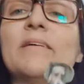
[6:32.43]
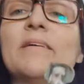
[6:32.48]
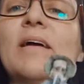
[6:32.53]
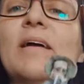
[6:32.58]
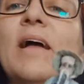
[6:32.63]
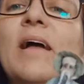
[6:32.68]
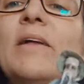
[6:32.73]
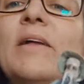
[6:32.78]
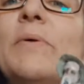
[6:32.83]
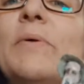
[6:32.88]

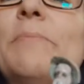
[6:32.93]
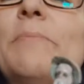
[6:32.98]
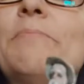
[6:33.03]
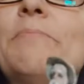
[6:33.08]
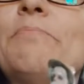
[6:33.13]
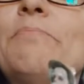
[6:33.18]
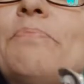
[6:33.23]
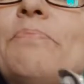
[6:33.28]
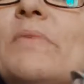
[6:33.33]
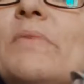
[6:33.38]
Anyway,
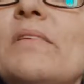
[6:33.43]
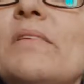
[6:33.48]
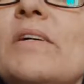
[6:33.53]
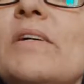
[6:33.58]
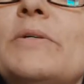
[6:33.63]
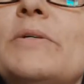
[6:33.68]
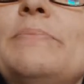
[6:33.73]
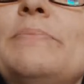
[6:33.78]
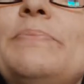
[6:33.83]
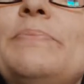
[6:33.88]

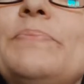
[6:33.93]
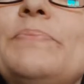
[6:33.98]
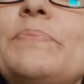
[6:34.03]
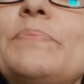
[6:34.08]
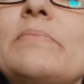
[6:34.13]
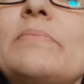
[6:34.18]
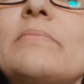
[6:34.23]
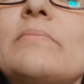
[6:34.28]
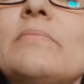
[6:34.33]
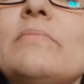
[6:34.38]
so
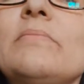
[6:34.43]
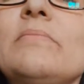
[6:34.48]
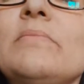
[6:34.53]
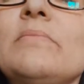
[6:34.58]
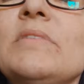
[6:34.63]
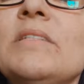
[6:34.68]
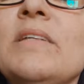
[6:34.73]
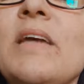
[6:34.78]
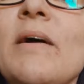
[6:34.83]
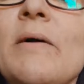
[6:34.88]

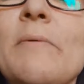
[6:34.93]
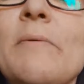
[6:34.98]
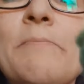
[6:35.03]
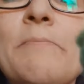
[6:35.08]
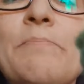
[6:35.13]
yeah,